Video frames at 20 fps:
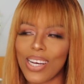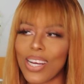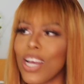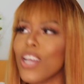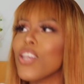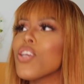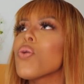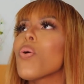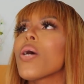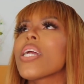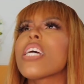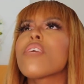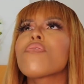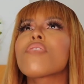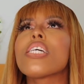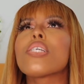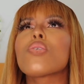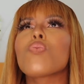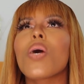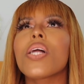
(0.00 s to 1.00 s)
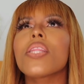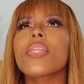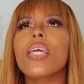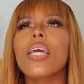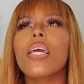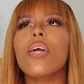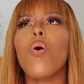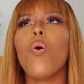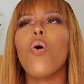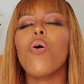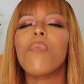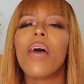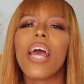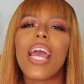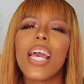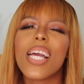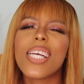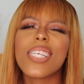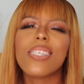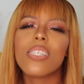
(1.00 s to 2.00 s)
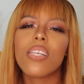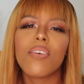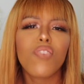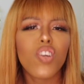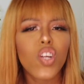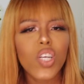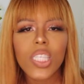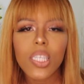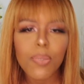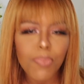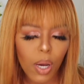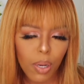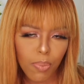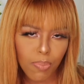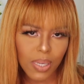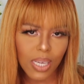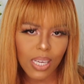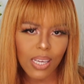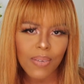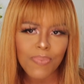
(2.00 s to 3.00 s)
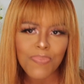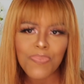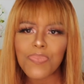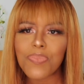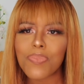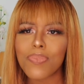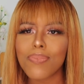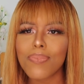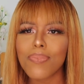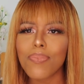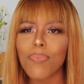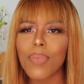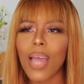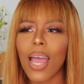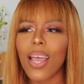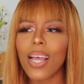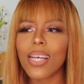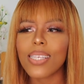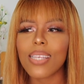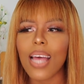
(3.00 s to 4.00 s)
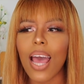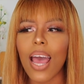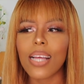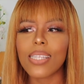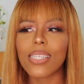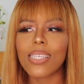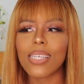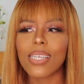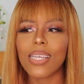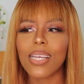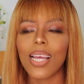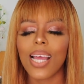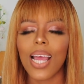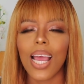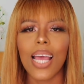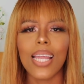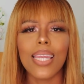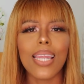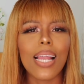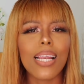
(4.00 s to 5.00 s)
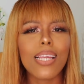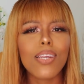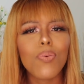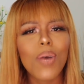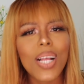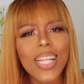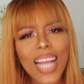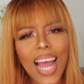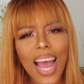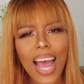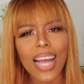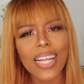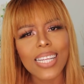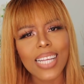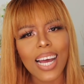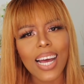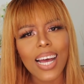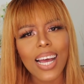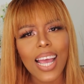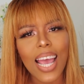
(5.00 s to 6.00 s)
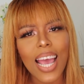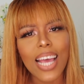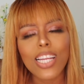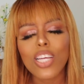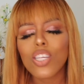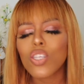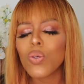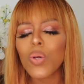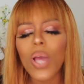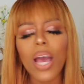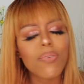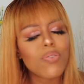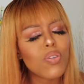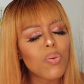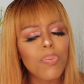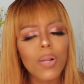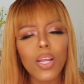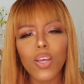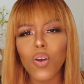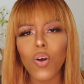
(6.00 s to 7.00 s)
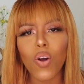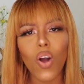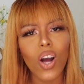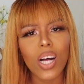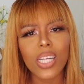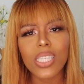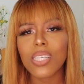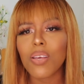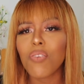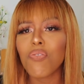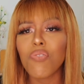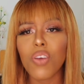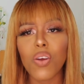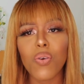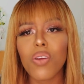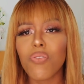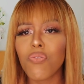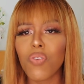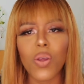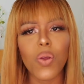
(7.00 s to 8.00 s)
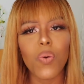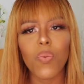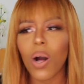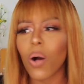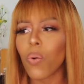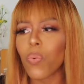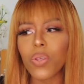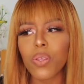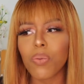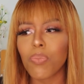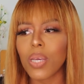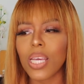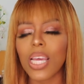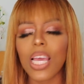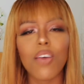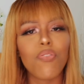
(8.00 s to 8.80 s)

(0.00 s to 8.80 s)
You know what, if there's one thing all my exes have learned about me, is that Naledi Mallela, and you have to play your cards very, very well with me.